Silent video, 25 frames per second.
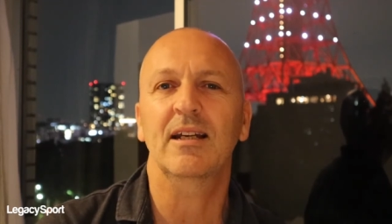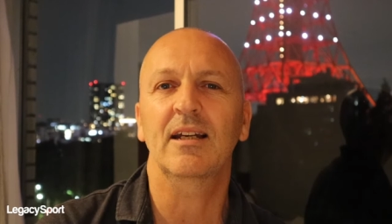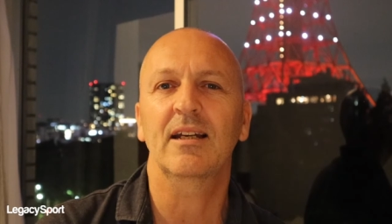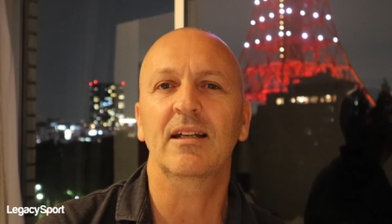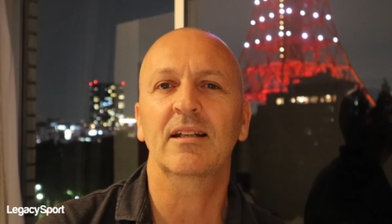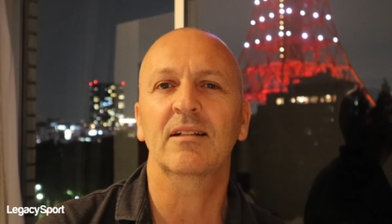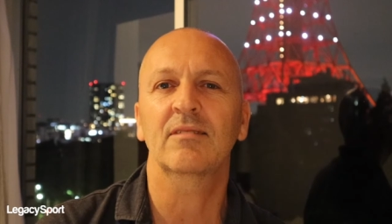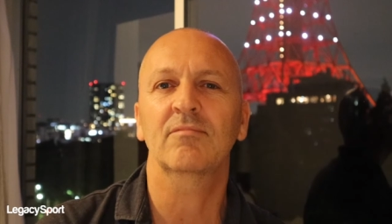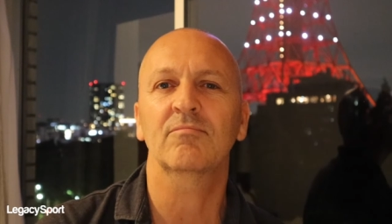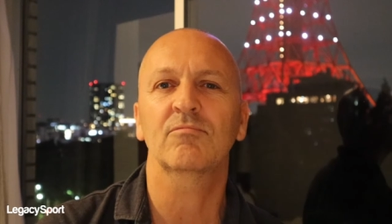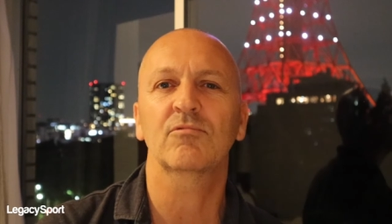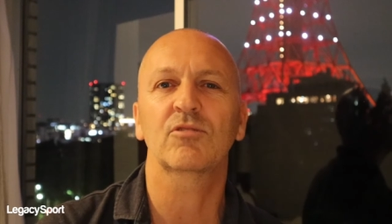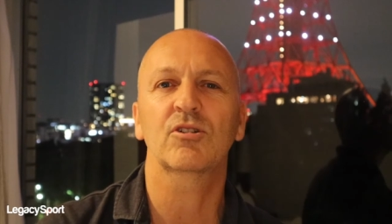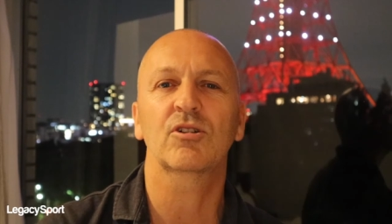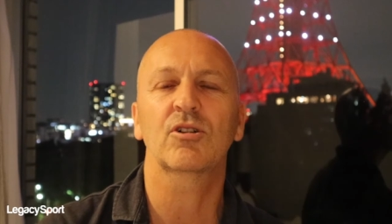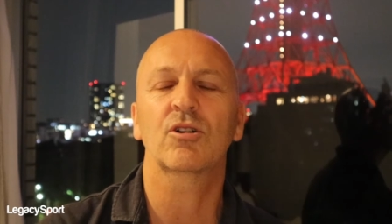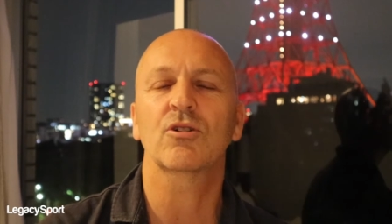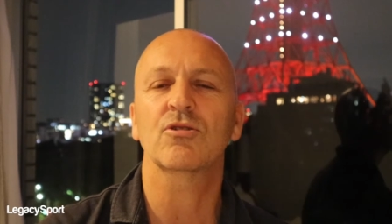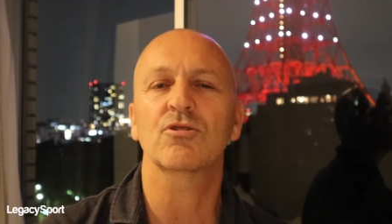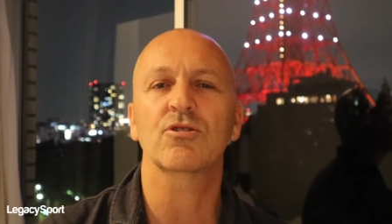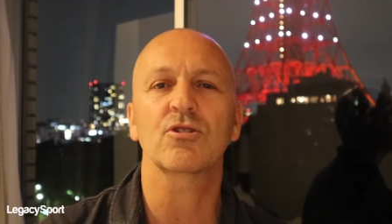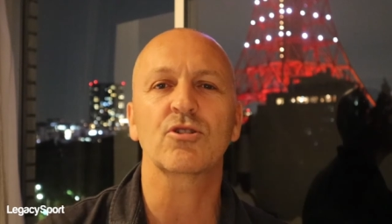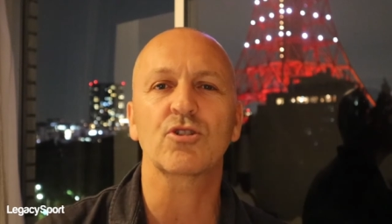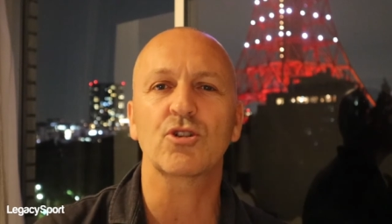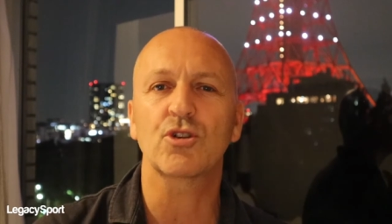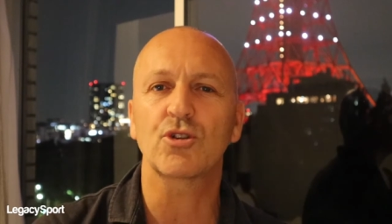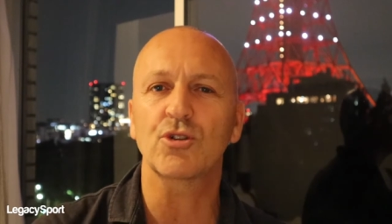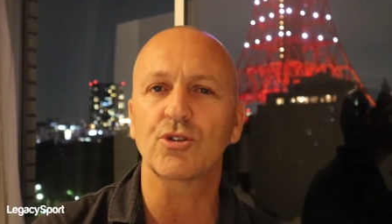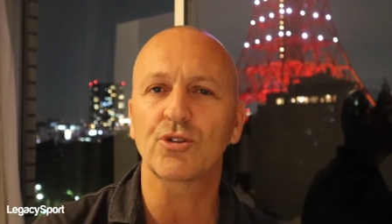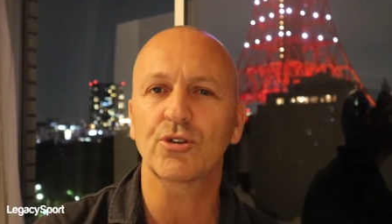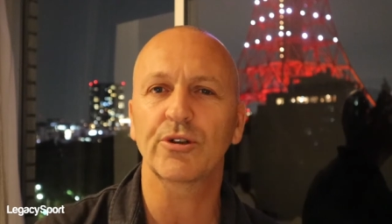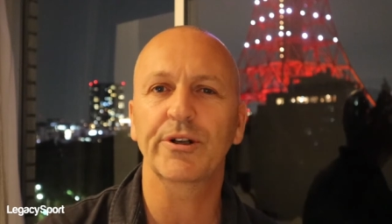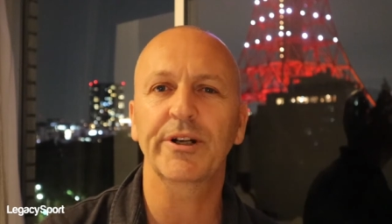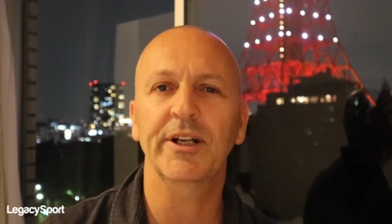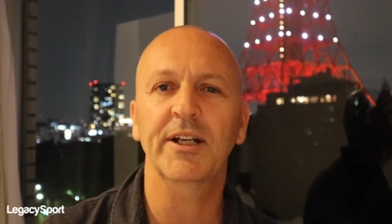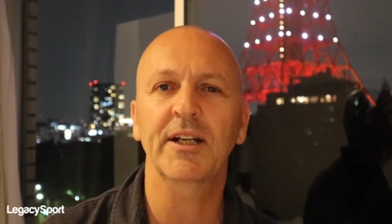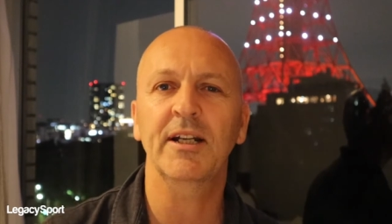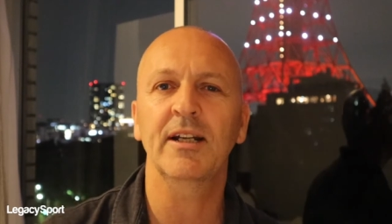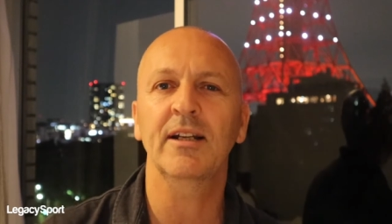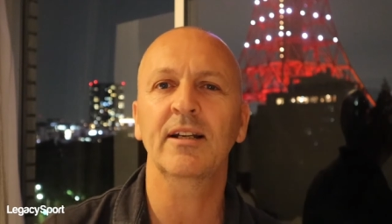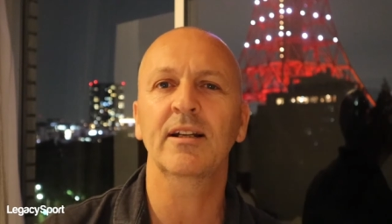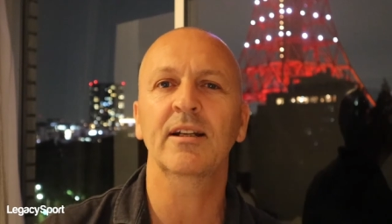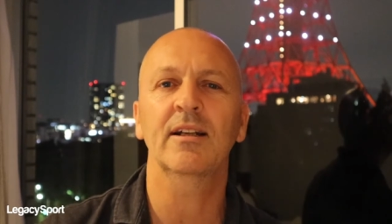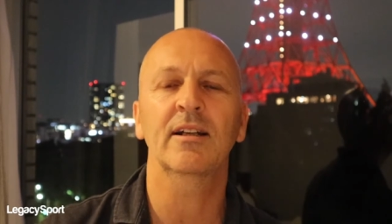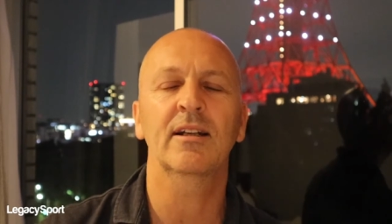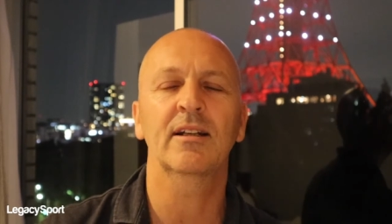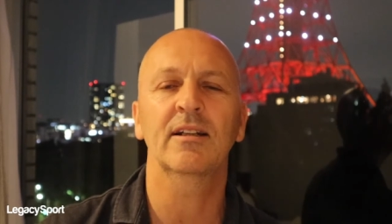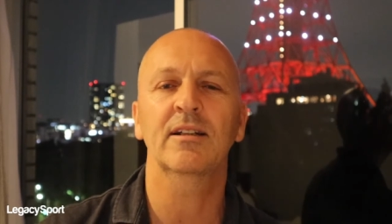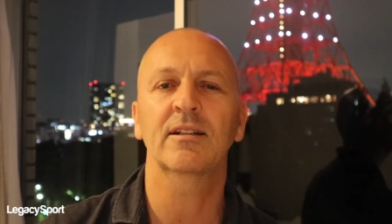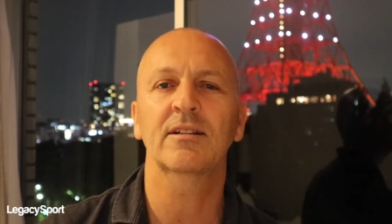in concert touring,
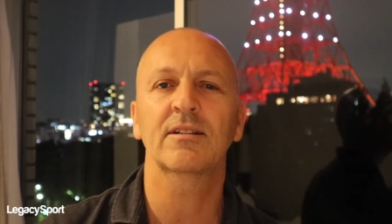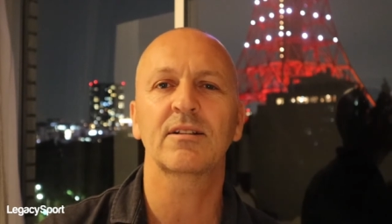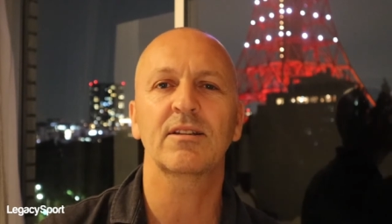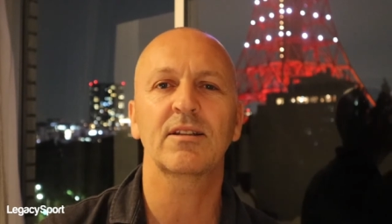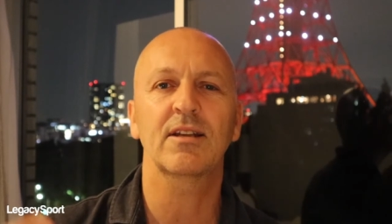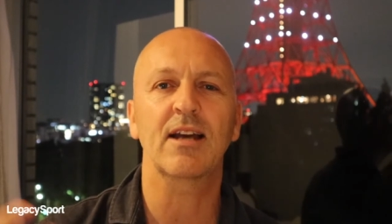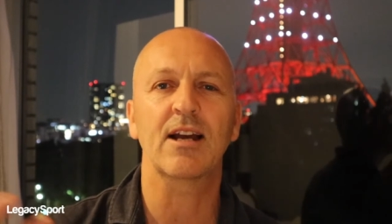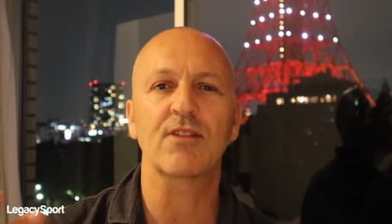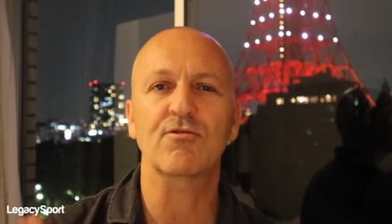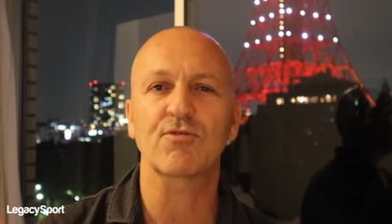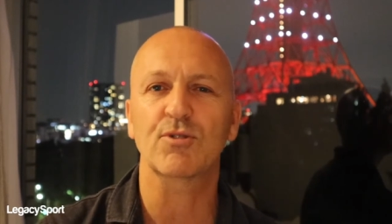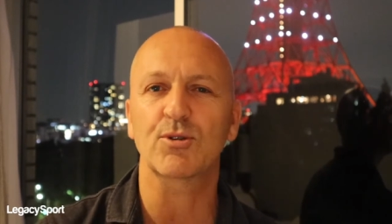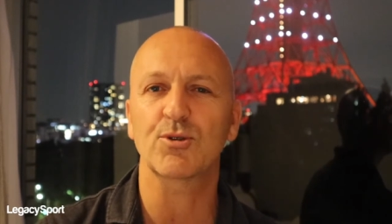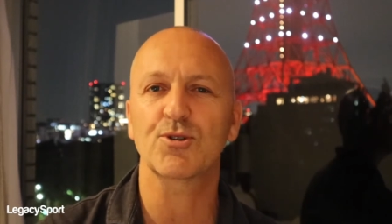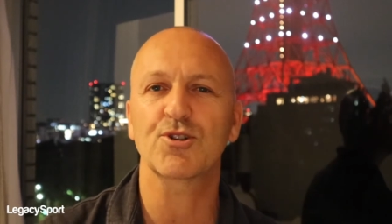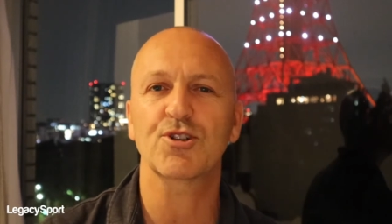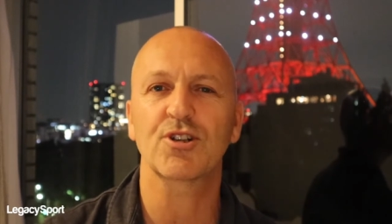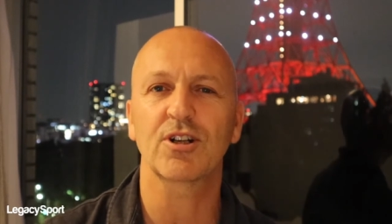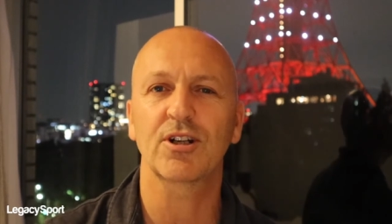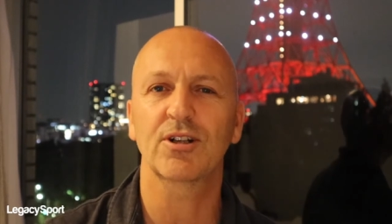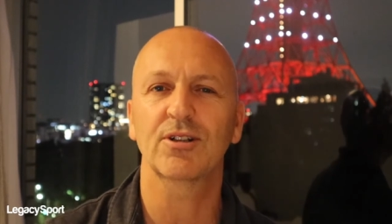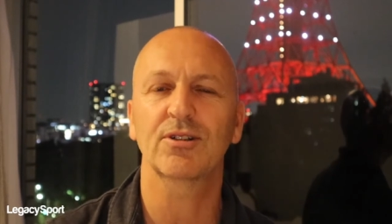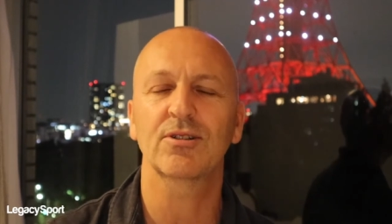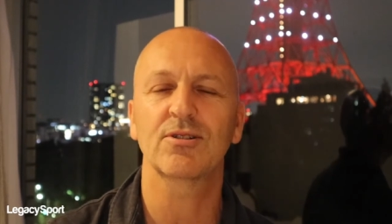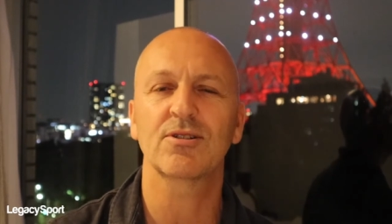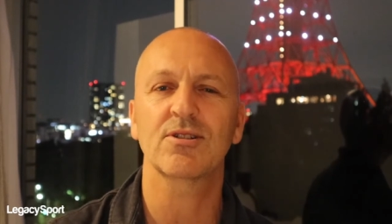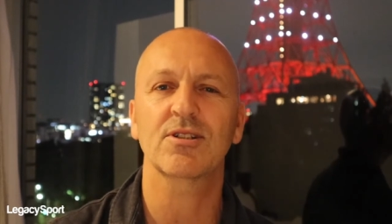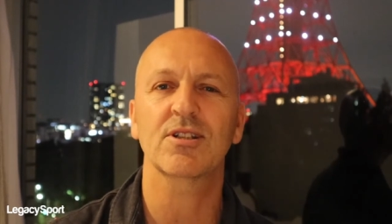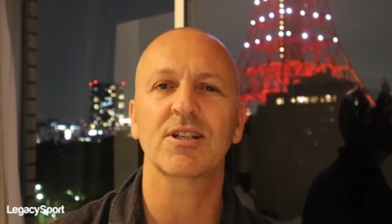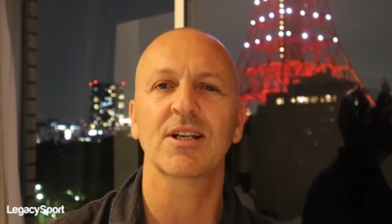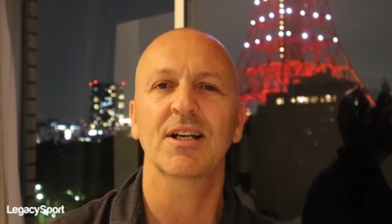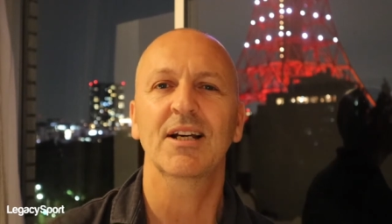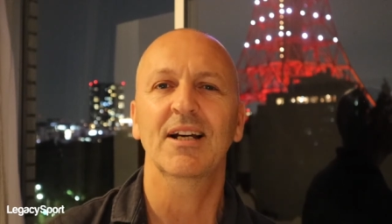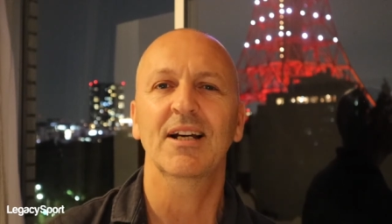in theatrical shows,